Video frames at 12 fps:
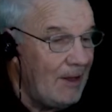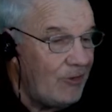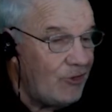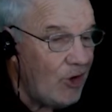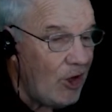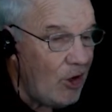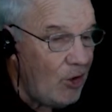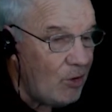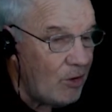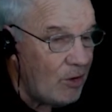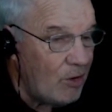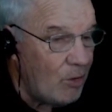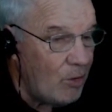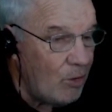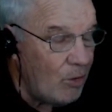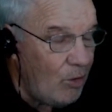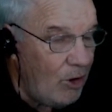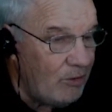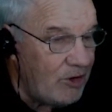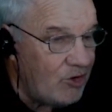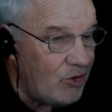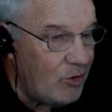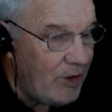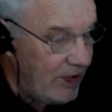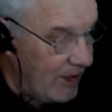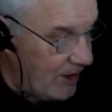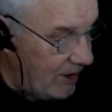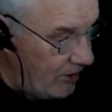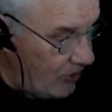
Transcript: So what we do here